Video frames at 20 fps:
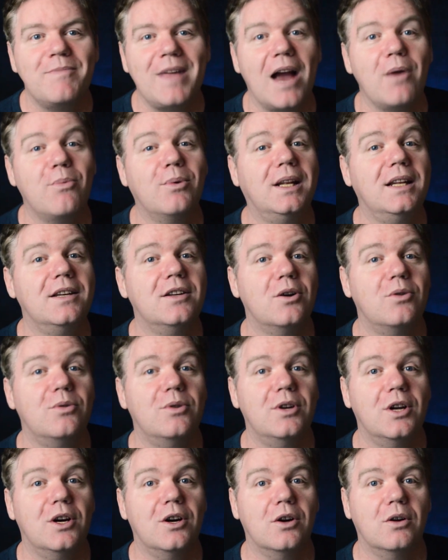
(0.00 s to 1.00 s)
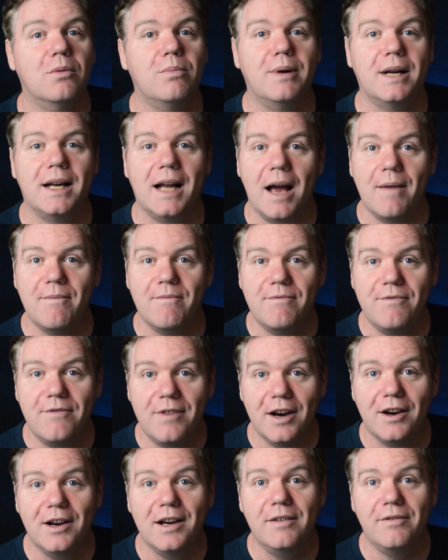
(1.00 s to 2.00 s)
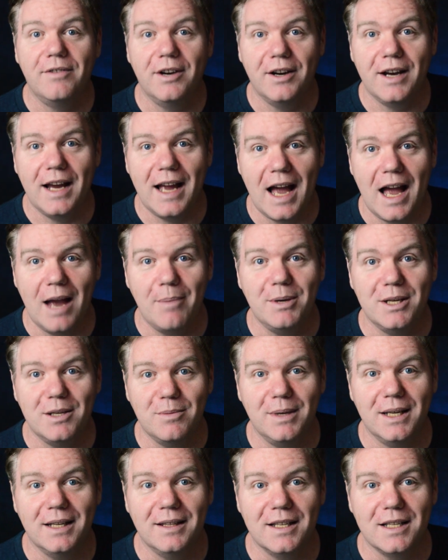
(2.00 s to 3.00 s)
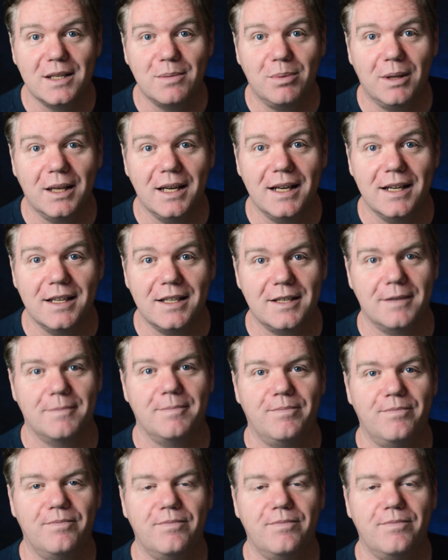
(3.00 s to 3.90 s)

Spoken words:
I really don't know, but I'm very, very happy to be in this place.